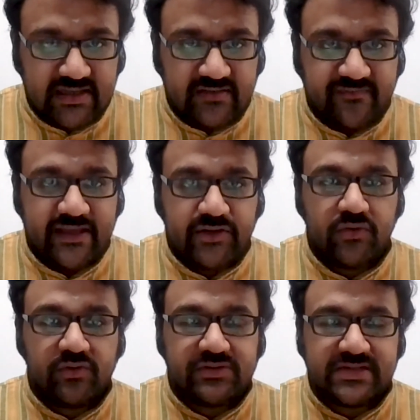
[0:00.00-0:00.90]
where
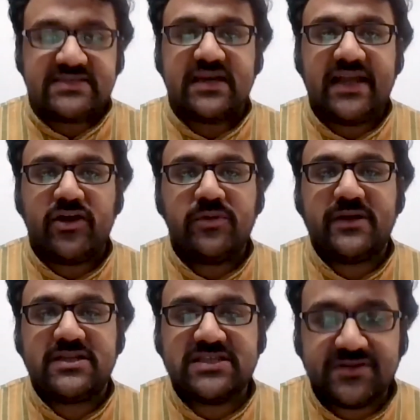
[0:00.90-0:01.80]
you just rely on
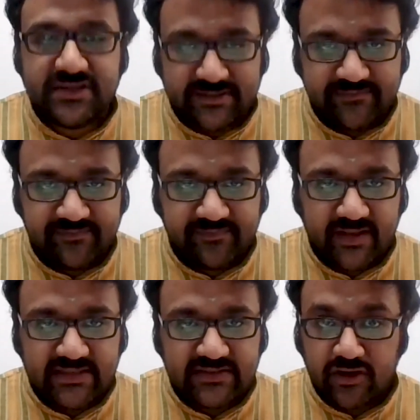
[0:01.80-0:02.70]
perception
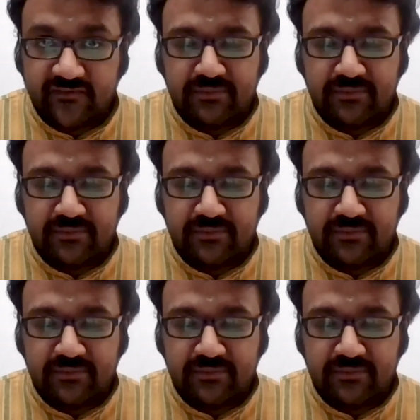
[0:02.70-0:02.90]
as one of the